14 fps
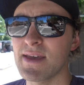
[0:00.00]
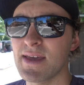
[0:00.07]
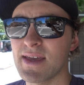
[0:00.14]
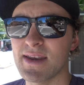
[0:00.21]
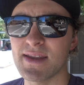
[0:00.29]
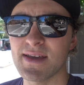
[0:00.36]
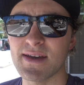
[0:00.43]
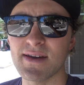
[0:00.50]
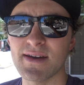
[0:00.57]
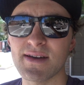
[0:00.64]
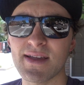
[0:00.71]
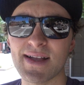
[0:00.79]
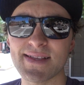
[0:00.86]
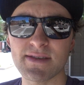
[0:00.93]
And
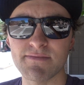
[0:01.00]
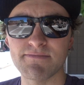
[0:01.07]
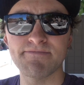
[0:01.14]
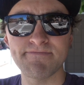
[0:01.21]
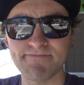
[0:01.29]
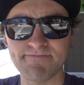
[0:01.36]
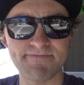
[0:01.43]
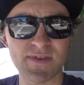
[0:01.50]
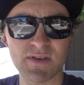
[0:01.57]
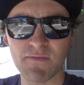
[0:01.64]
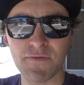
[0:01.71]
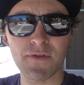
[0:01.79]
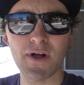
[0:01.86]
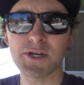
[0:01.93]
uh, got some some
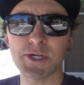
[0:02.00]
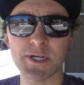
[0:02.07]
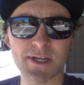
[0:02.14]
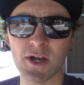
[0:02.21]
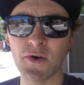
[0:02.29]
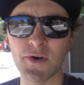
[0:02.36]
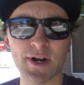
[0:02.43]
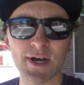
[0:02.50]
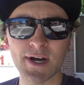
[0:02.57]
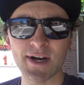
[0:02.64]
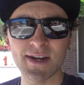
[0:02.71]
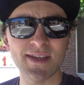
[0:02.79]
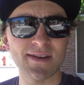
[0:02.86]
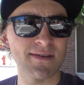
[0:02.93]
flushing going
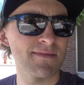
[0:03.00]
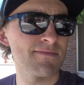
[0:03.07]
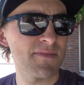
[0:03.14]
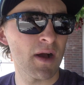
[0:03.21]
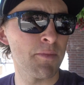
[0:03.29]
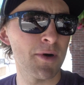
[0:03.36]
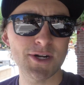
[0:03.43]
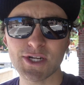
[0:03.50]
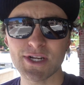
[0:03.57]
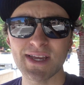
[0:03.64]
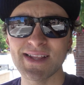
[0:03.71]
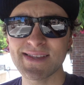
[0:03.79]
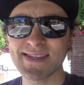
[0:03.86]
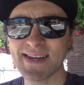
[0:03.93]
on, and a bunch of
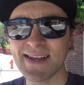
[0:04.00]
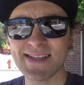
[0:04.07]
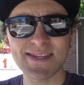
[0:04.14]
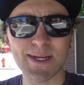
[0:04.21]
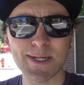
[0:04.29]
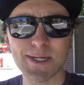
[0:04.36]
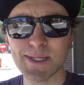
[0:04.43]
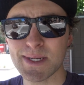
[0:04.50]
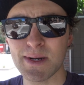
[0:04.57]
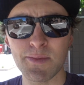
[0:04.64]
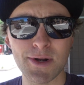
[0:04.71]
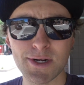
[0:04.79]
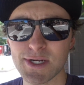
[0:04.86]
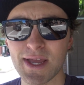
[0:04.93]
inside stitches and a
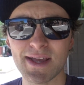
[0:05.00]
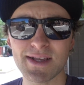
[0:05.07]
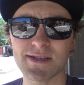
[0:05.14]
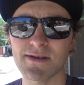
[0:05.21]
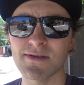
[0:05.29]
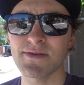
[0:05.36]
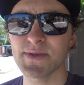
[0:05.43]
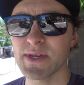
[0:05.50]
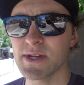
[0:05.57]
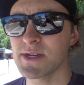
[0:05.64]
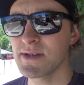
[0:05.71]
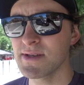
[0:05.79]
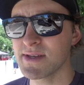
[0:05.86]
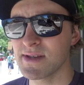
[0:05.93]
bunch of external
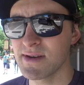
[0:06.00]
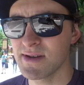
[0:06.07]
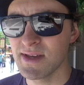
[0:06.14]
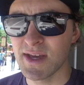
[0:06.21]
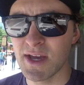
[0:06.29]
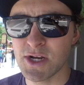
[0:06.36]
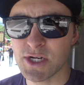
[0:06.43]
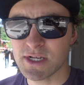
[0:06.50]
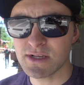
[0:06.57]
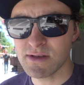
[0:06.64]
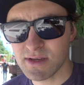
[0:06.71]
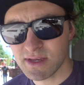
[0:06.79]
stitches, and she's